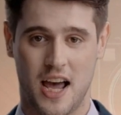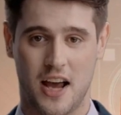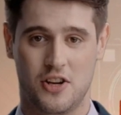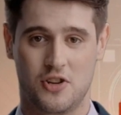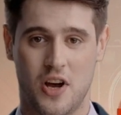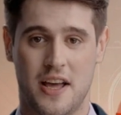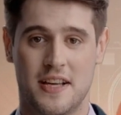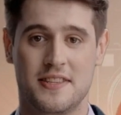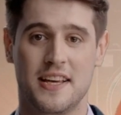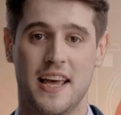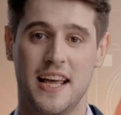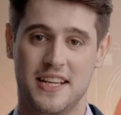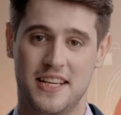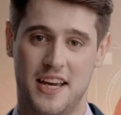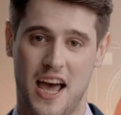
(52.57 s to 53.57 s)
and trying to
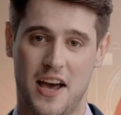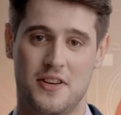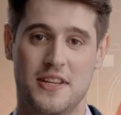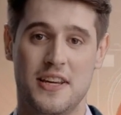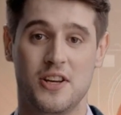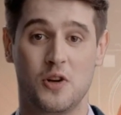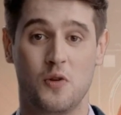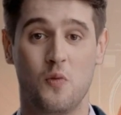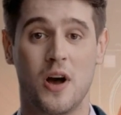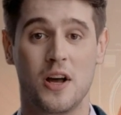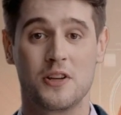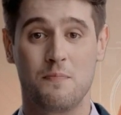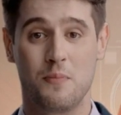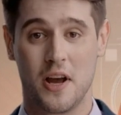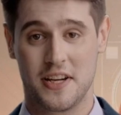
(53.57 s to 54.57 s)
gain clarity on where
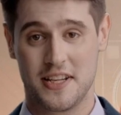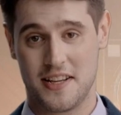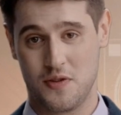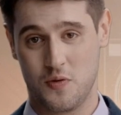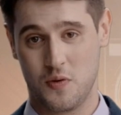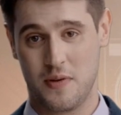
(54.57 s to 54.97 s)
the markets